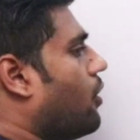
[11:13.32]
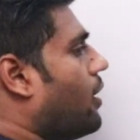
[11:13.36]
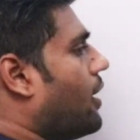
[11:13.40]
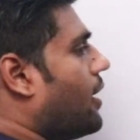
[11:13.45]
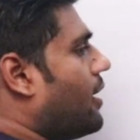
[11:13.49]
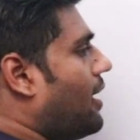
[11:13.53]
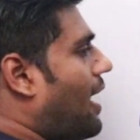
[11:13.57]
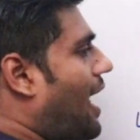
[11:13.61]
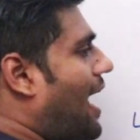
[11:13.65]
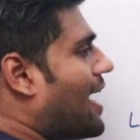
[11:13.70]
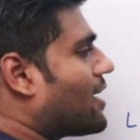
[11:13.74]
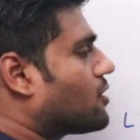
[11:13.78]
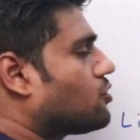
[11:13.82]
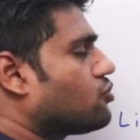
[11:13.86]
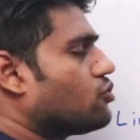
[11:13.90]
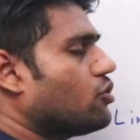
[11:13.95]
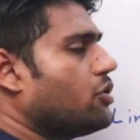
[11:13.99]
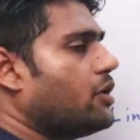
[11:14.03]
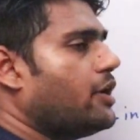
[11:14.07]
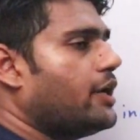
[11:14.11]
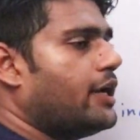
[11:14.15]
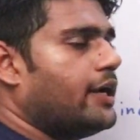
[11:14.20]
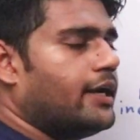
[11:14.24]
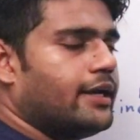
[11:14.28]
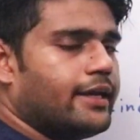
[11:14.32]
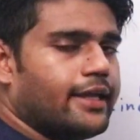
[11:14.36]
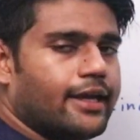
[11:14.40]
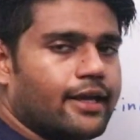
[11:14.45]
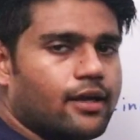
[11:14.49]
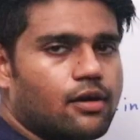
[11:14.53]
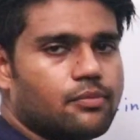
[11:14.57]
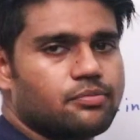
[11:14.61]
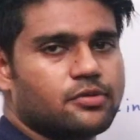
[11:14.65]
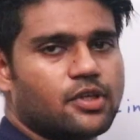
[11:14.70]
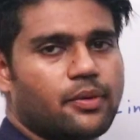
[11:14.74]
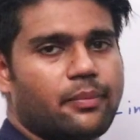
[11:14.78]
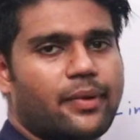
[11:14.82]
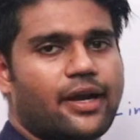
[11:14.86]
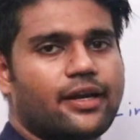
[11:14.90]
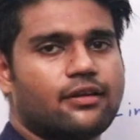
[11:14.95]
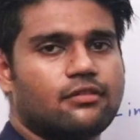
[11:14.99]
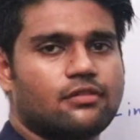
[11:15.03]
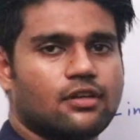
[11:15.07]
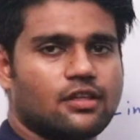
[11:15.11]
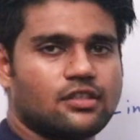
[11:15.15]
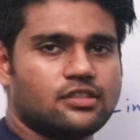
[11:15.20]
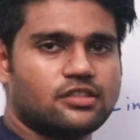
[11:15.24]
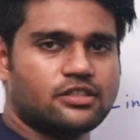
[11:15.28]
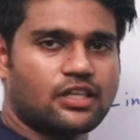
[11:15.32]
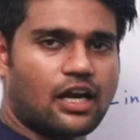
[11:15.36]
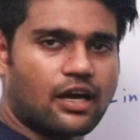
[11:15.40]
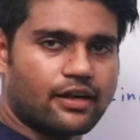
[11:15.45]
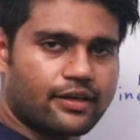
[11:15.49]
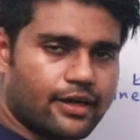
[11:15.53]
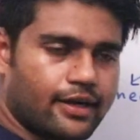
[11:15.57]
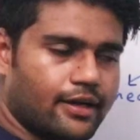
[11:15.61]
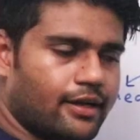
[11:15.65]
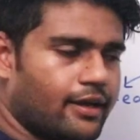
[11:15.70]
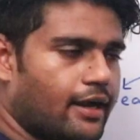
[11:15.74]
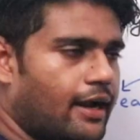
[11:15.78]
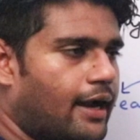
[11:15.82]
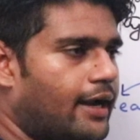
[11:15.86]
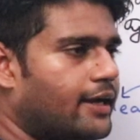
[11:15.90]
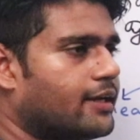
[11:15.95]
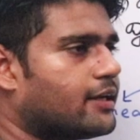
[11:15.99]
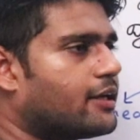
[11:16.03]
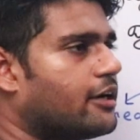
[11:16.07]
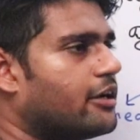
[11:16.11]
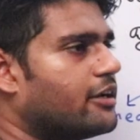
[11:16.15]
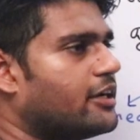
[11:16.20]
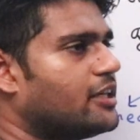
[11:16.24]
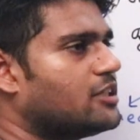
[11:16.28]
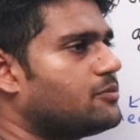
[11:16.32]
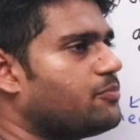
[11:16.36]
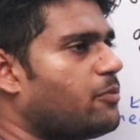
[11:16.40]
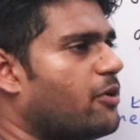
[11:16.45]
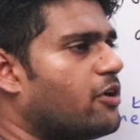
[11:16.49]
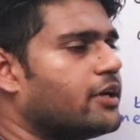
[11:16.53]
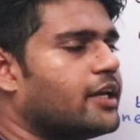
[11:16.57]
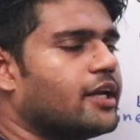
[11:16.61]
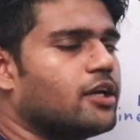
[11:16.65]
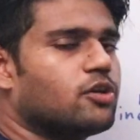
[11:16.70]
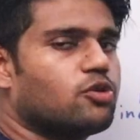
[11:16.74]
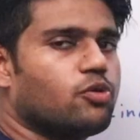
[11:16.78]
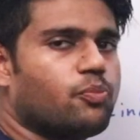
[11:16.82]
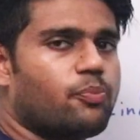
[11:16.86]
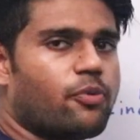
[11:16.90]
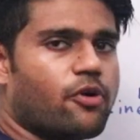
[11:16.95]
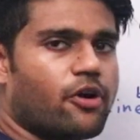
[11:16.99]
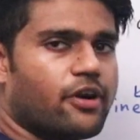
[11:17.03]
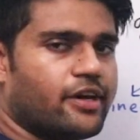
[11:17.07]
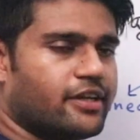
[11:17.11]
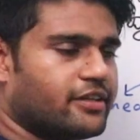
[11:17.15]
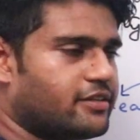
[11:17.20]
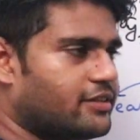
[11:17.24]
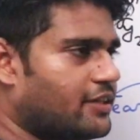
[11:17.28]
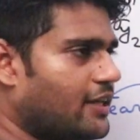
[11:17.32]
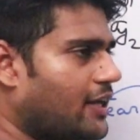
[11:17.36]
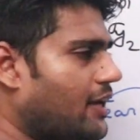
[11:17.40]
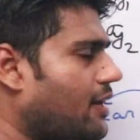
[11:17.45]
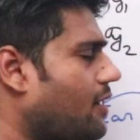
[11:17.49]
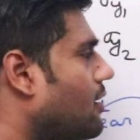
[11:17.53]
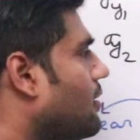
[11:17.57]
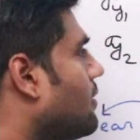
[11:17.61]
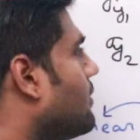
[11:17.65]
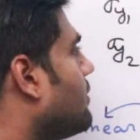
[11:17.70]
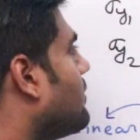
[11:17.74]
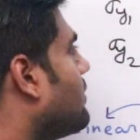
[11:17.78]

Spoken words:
where actual yielding of the material started, and corresponding to point C,